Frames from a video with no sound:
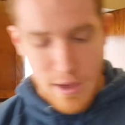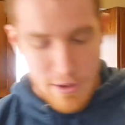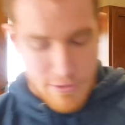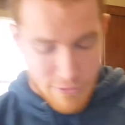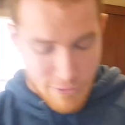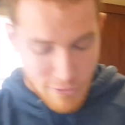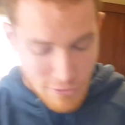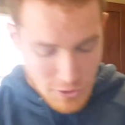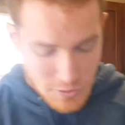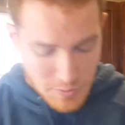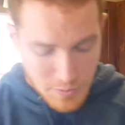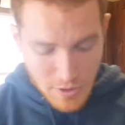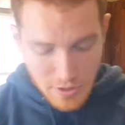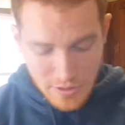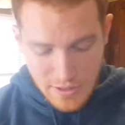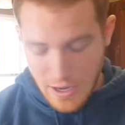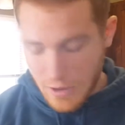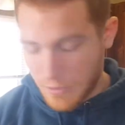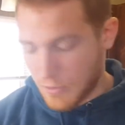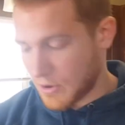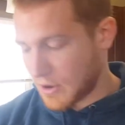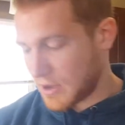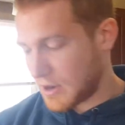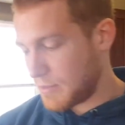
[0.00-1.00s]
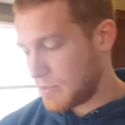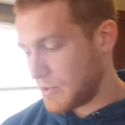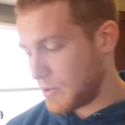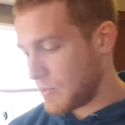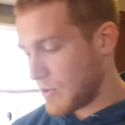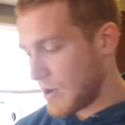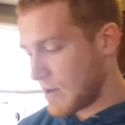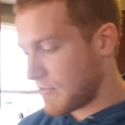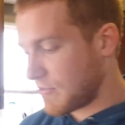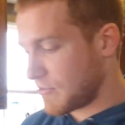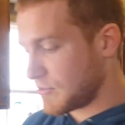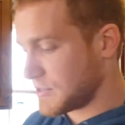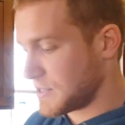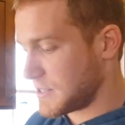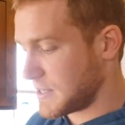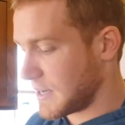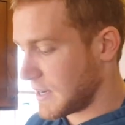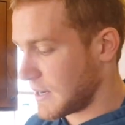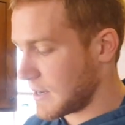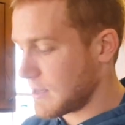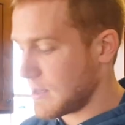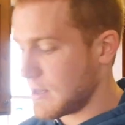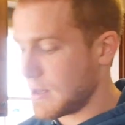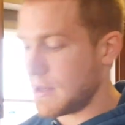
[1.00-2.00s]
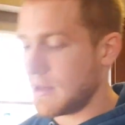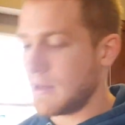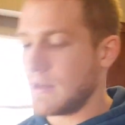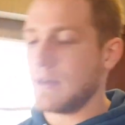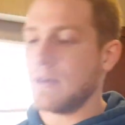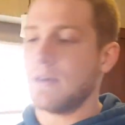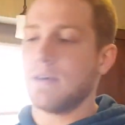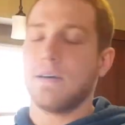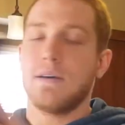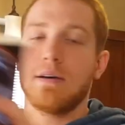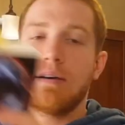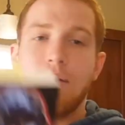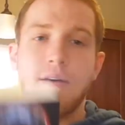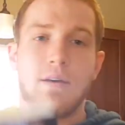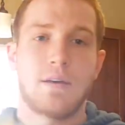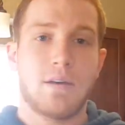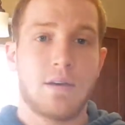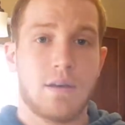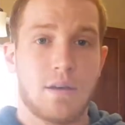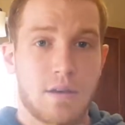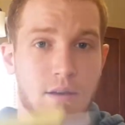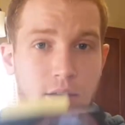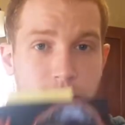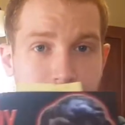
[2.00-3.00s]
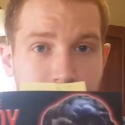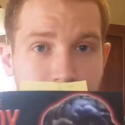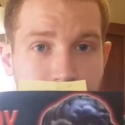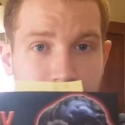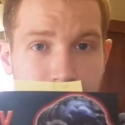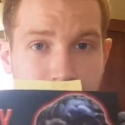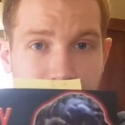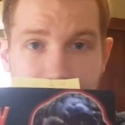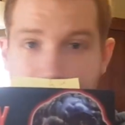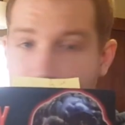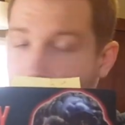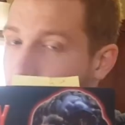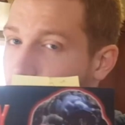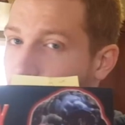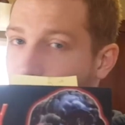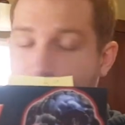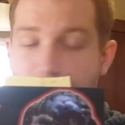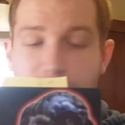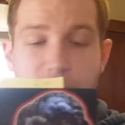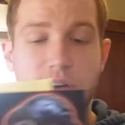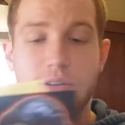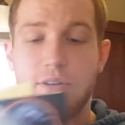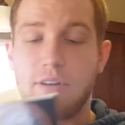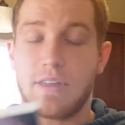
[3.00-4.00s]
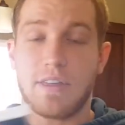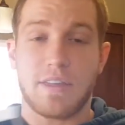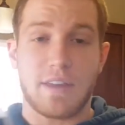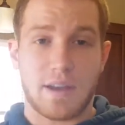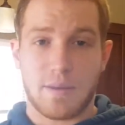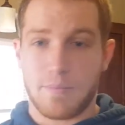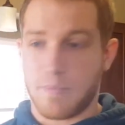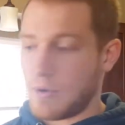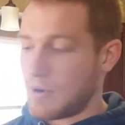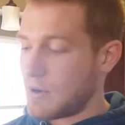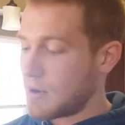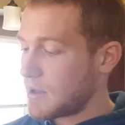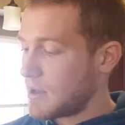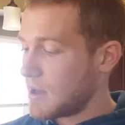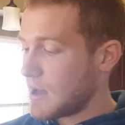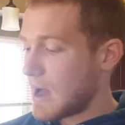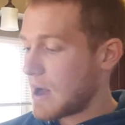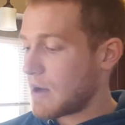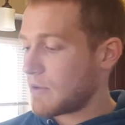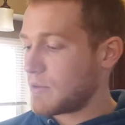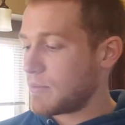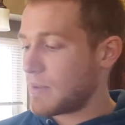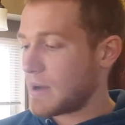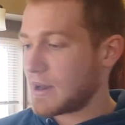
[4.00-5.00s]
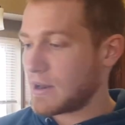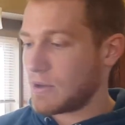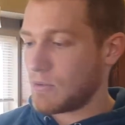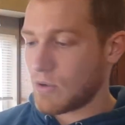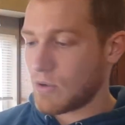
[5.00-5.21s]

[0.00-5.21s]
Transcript: first book that we're going to be referencing is a very thick book, How the Body